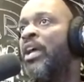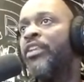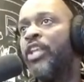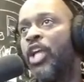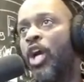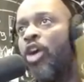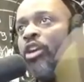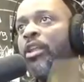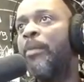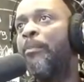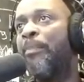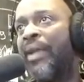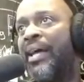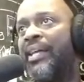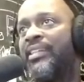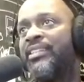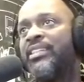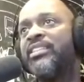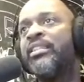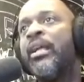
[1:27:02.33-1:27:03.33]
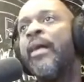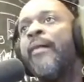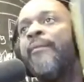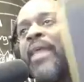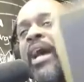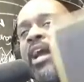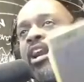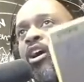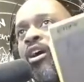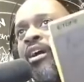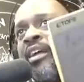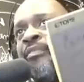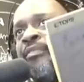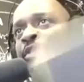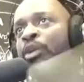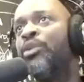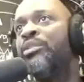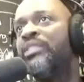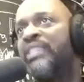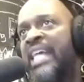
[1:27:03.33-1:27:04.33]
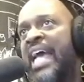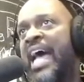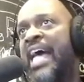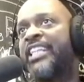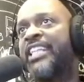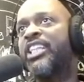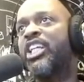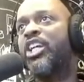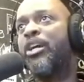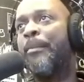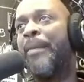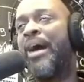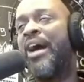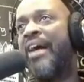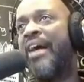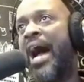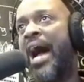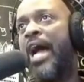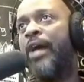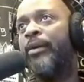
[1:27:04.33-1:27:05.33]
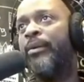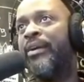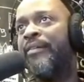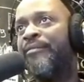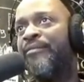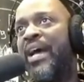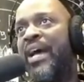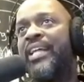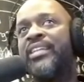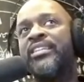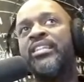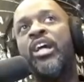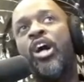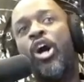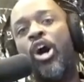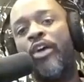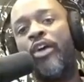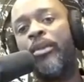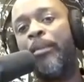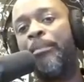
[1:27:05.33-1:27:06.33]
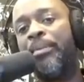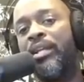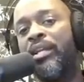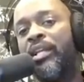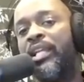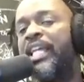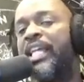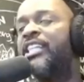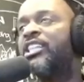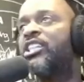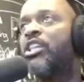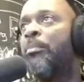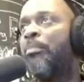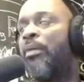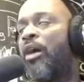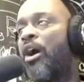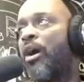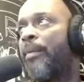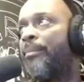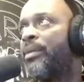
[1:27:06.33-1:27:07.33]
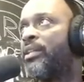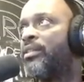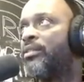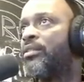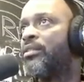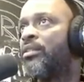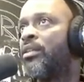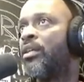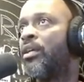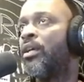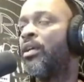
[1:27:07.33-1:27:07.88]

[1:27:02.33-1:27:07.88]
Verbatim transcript: The only places that are enthusiastic about hiring vets are the police departments.